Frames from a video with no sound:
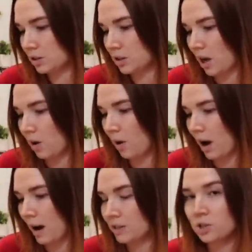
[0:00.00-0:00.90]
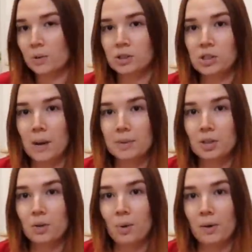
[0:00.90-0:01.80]
so I just watched
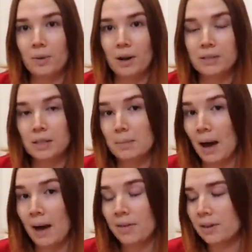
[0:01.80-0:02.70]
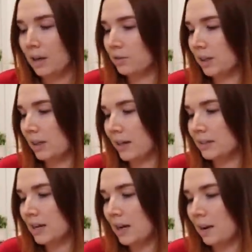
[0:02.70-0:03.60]
episode 1 when I was in the bath and I really
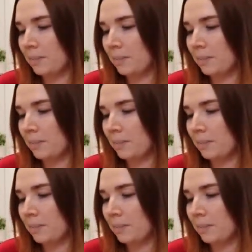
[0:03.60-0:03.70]
liked it.